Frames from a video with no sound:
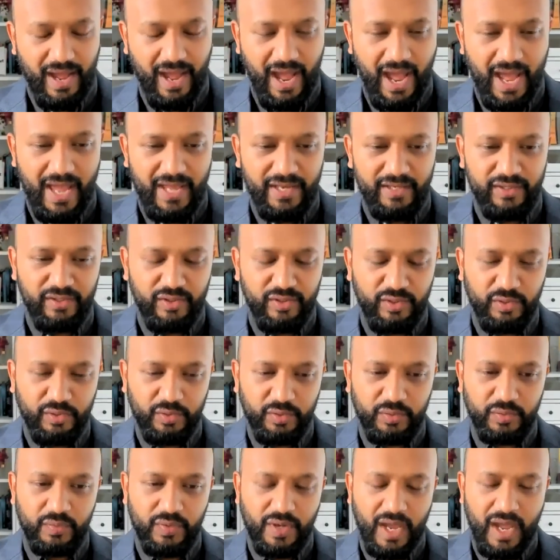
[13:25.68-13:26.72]
I
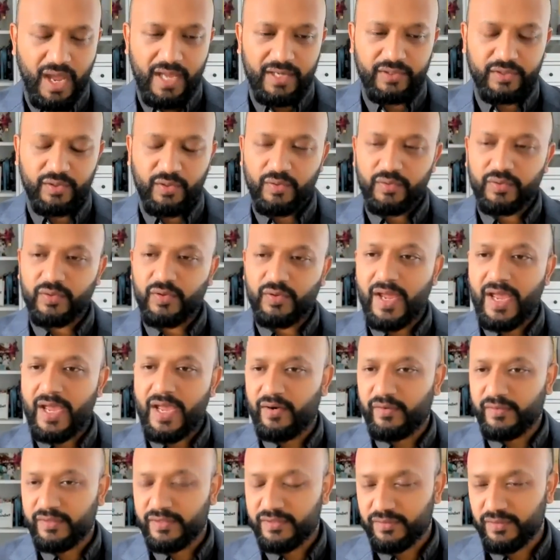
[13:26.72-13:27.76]
knew, I don't know how
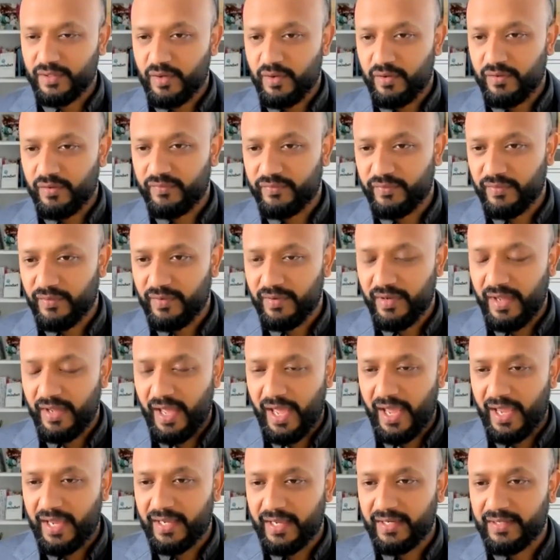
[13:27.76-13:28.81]
long it's going to go on for.
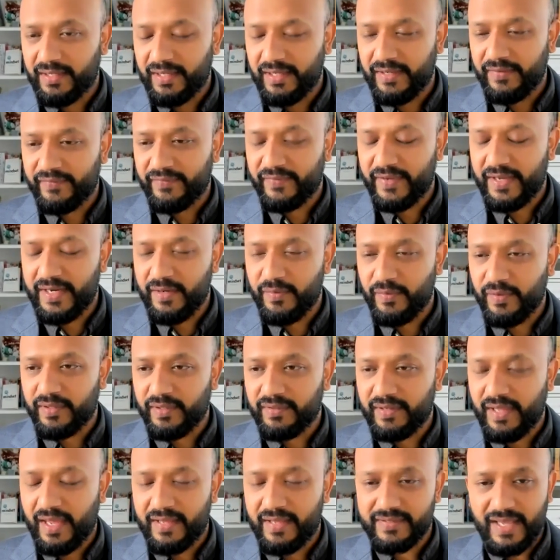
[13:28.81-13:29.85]
And if
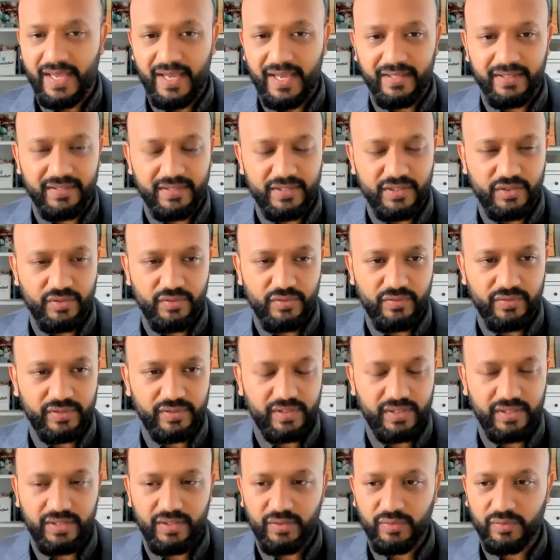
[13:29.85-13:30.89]
anyone has had any children
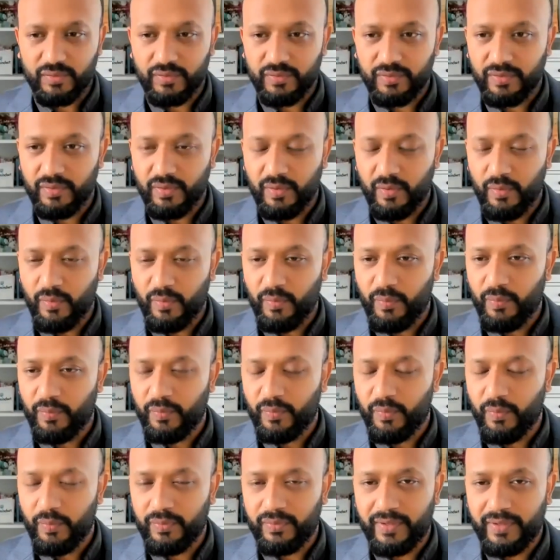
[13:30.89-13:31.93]
in NICU,
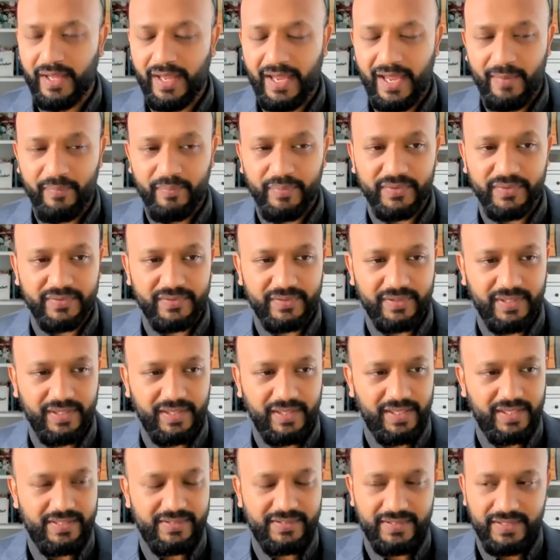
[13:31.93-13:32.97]
all that happens there
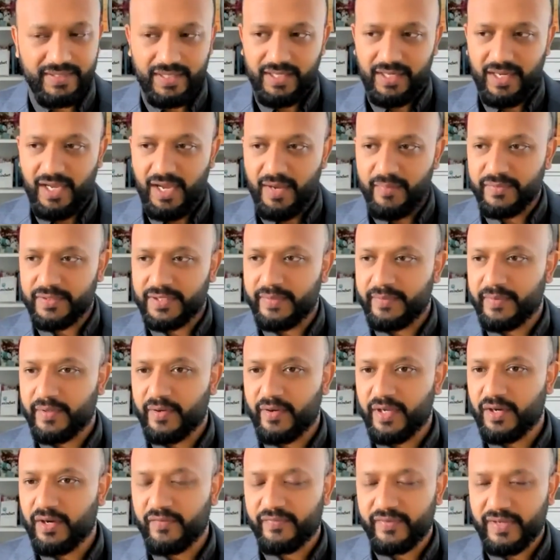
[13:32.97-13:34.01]
is the alarms keep
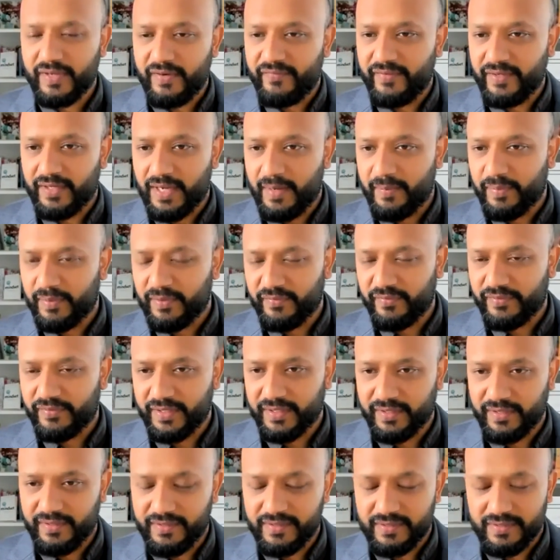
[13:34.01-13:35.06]
going off every couple of
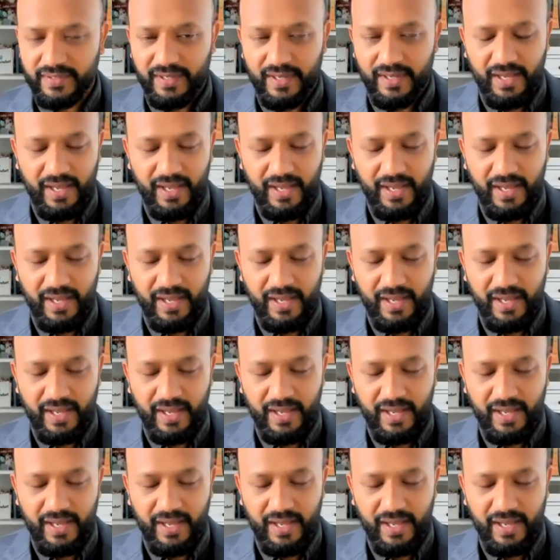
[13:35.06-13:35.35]
seconds.